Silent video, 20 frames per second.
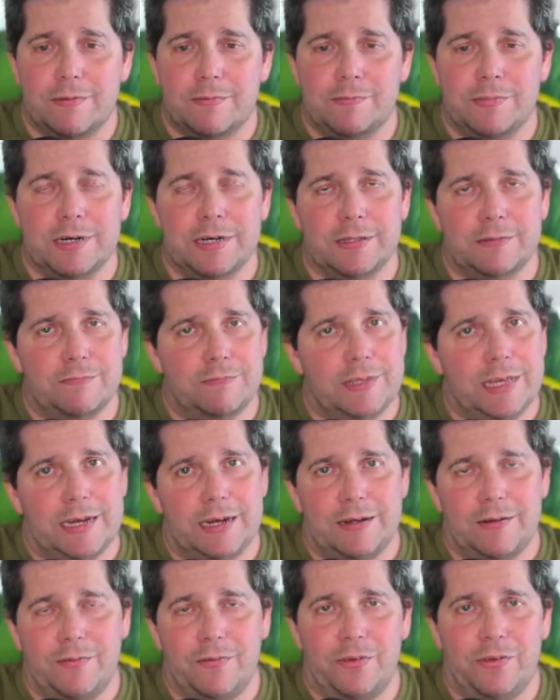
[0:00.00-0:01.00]
But
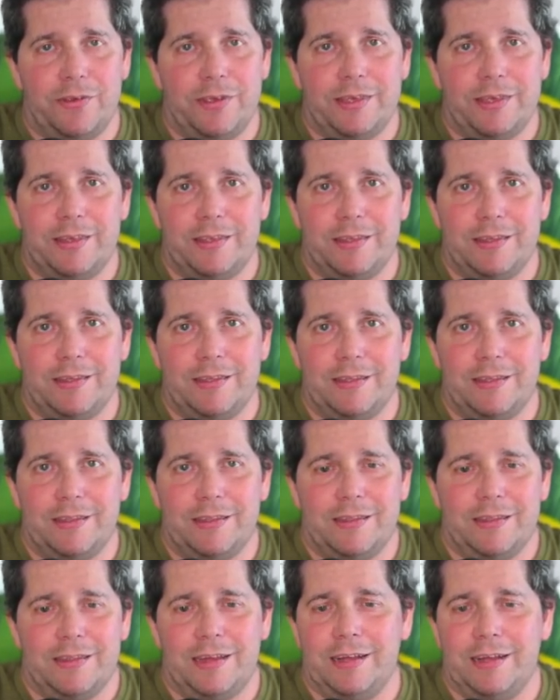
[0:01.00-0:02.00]
yeah,
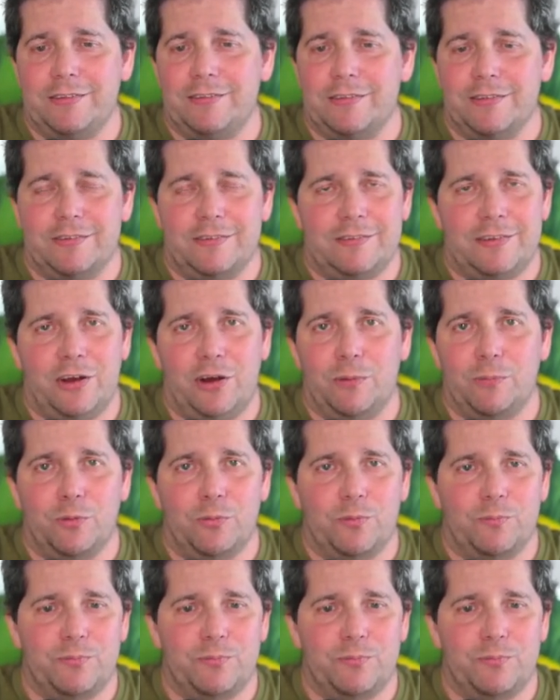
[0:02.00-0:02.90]
that's a terrible